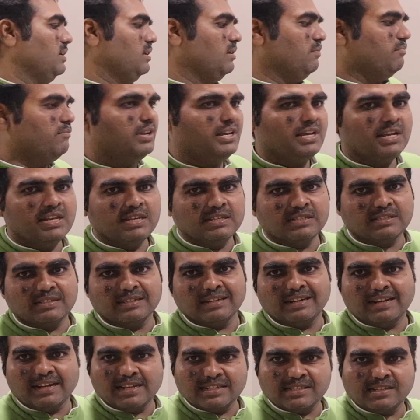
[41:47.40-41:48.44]
If d
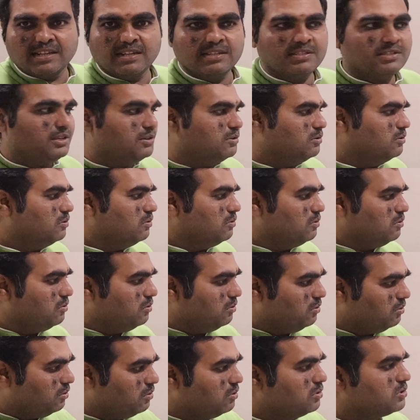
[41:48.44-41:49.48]
is less than 0,
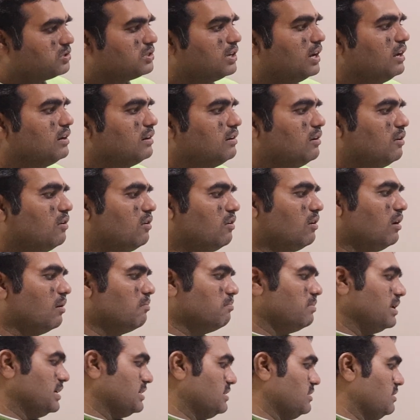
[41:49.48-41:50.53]
roots are
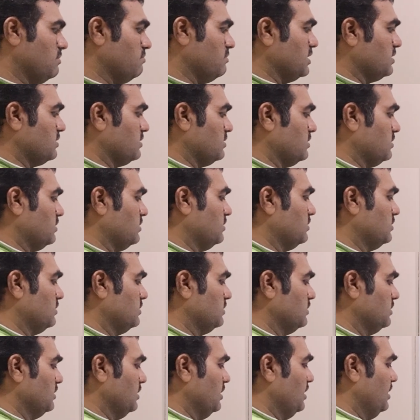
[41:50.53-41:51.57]
complex
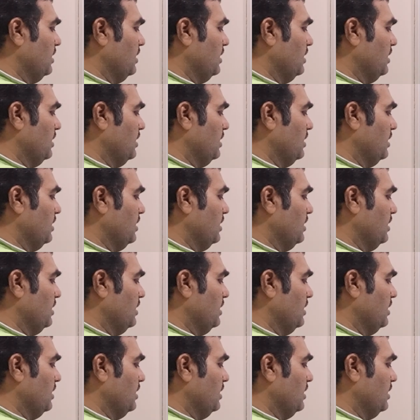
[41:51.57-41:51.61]
numbers.